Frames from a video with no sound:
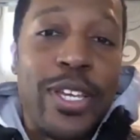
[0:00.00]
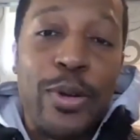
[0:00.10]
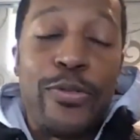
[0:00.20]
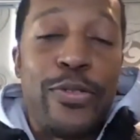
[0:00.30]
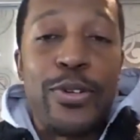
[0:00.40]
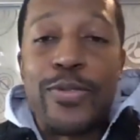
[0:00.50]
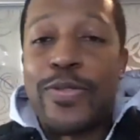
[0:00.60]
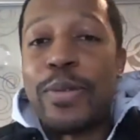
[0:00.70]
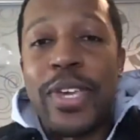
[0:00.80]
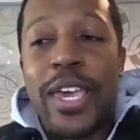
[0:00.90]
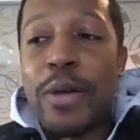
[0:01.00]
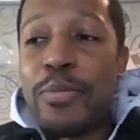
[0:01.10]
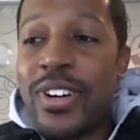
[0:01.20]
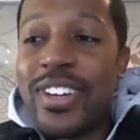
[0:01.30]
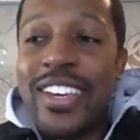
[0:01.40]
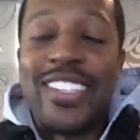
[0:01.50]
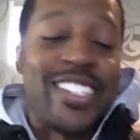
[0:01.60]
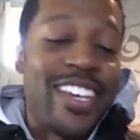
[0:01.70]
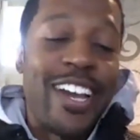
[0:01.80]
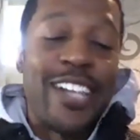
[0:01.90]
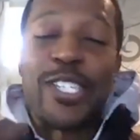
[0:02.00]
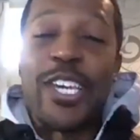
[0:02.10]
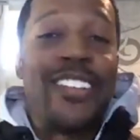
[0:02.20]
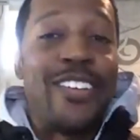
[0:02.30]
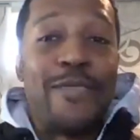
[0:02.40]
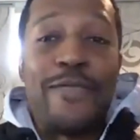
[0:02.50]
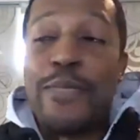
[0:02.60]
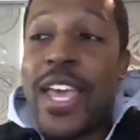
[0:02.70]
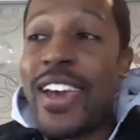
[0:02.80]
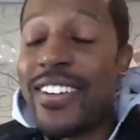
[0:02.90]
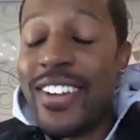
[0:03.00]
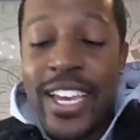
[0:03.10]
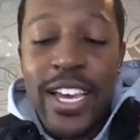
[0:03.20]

you know, full frame camera and just kind of scaling up from there.